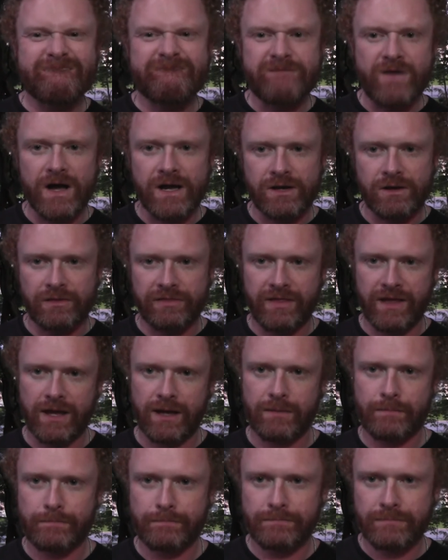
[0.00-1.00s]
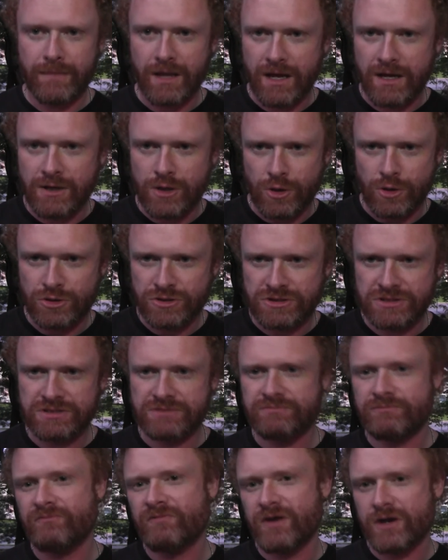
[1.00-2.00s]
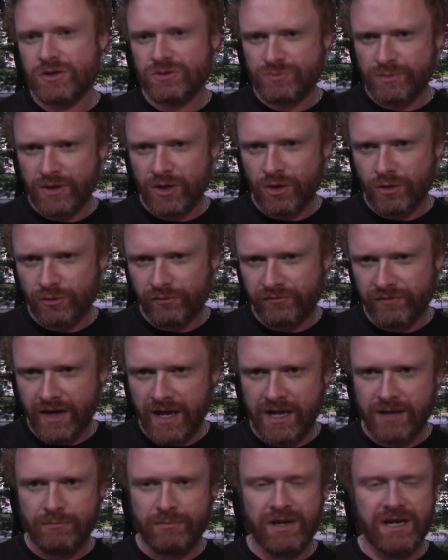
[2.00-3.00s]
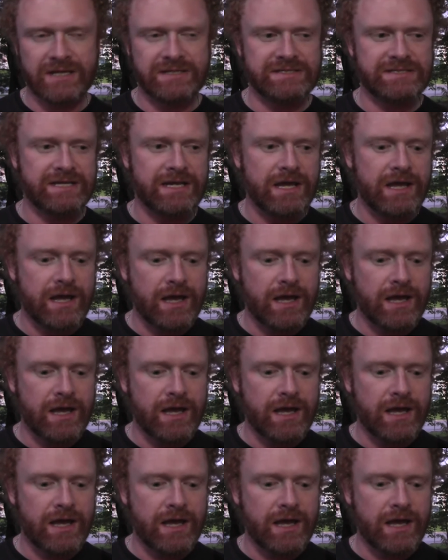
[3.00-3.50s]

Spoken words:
Final thing, I know, because this video has been going on for 8 minutes.